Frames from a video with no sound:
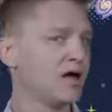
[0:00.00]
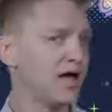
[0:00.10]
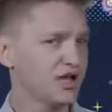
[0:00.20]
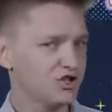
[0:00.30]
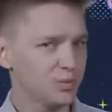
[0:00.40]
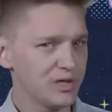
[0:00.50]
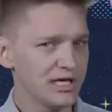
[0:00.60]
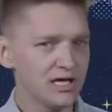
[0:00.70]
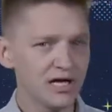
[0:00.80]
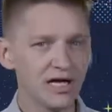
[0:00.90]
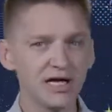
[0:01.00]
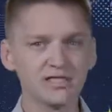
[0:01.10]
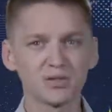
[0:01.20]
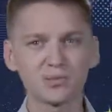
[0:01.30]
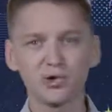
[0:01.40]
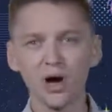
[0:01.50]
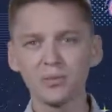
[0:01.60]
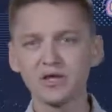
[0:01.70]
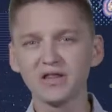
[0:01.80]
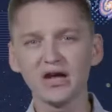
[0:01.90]
Entropy is a
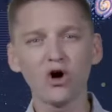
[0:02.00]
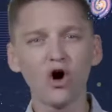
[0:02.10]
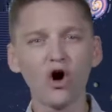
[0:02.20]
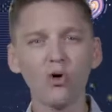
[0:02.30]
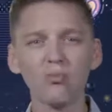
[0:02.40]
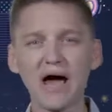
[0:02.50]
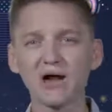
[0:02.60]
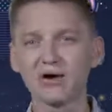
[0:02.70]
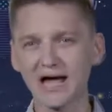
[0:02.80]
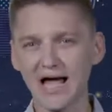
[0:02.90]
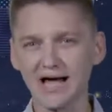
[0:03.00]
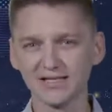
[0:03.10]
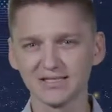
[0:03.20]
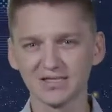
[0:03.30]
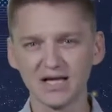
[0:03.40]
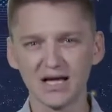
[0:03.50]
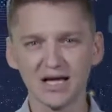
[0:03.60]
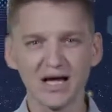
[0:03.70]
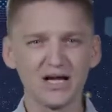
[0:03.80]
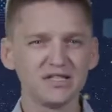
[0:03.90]
property that all matter has,
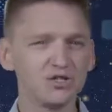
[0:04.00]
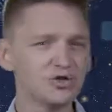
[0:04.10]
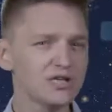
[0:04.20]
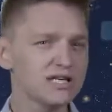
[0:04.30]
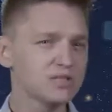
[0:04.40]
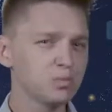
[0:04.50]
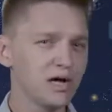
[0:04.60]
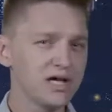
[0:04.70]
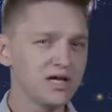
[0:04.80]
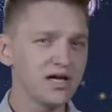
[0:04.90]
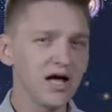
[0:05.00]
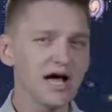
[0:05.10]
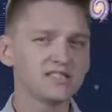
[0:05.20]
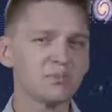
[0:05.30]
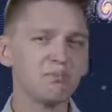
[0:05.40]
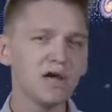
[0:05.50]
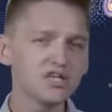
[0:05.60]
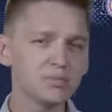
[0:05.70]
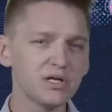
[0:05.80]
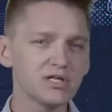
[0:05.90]
and is usually explained as a
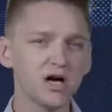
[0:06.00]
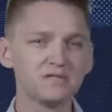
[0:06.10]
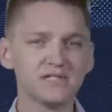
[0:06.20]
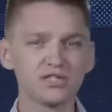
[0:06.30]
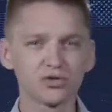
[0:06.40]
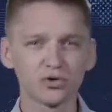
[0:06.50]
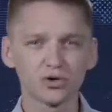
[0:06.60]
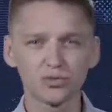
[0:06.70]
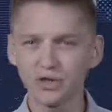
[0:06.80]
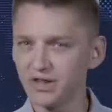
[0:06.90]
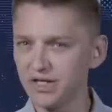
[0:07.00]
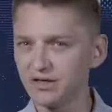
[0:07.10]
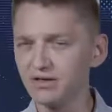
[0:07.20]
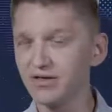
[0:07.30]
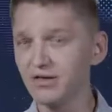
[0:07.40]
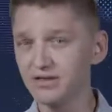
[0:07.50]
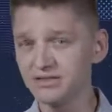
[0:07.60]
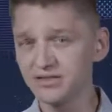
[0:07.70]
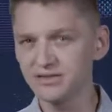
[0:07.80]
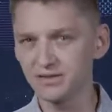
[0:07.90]
measurement of disorder within a
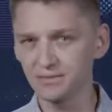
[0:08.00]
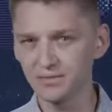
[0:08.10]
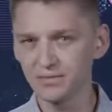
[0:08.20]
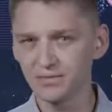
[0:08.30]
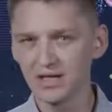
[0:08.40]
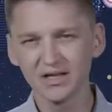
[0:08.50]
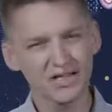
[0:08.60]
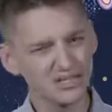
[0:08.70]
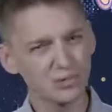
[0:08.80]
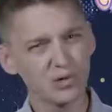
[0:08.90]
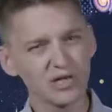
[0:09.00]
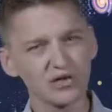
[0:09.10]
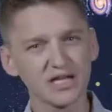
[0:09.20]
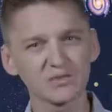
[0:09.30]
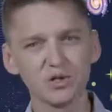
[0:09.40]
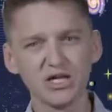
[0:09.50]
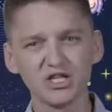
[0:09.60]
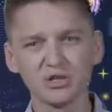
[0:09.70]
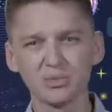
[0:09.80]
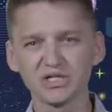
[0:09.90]
system. That's a pretty good
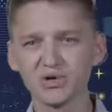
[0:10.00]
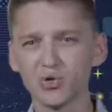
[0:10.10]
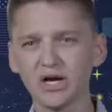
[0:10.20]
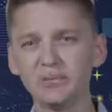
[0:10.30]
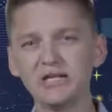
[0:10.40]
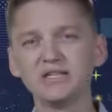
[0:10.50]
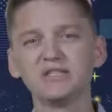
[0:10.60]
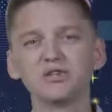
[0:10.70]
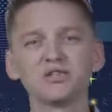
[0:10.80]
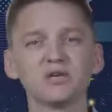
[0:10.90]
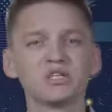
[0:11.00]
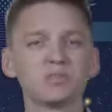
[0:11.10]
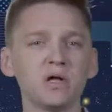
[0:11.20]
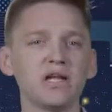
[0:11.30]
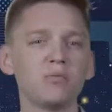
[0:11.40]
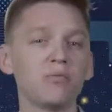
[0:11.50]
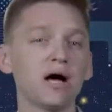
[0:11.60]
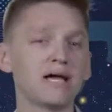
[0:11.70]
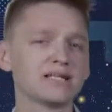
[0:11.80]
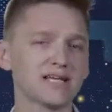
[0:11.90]
explanation, but it's quite a bit easier to explain it by
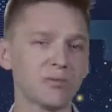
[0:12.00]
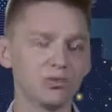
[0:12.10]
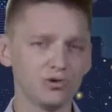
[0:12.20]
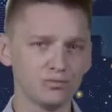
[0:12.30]
example.